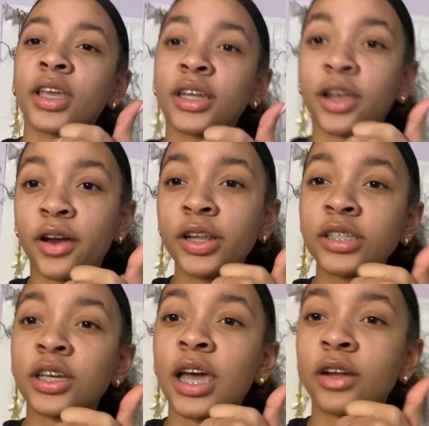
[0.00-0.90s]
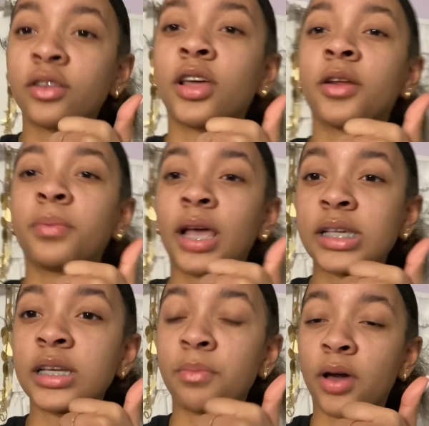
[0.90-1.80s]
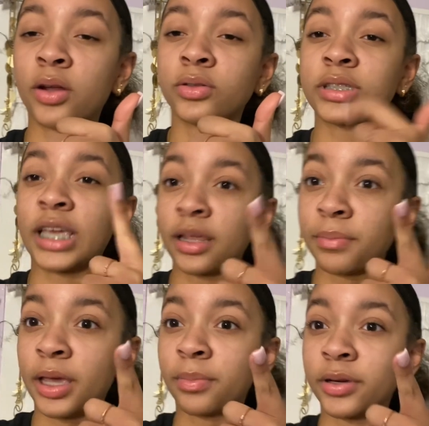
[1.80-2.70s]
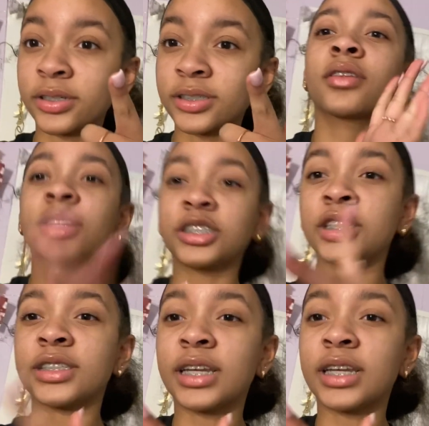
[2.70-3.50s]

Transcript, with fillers: And I already took out a lot of plastic bottles and papers just